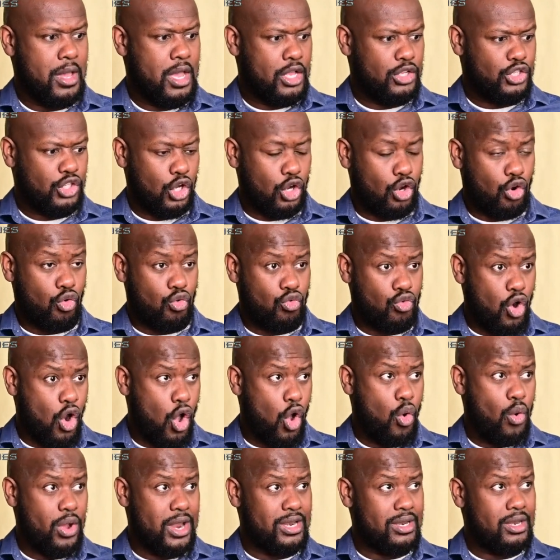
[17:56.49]
to
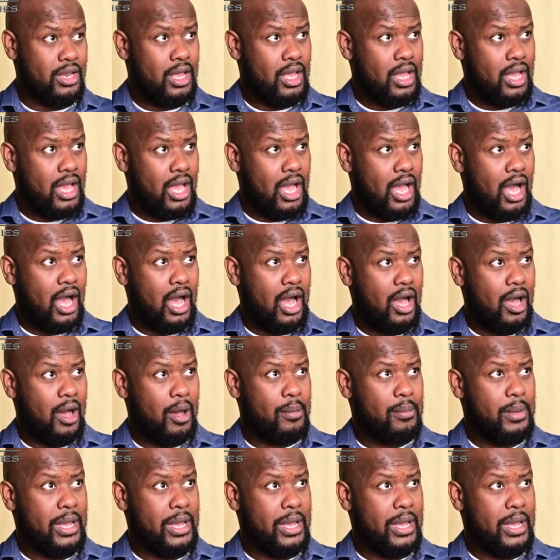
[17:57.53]
grow and uh,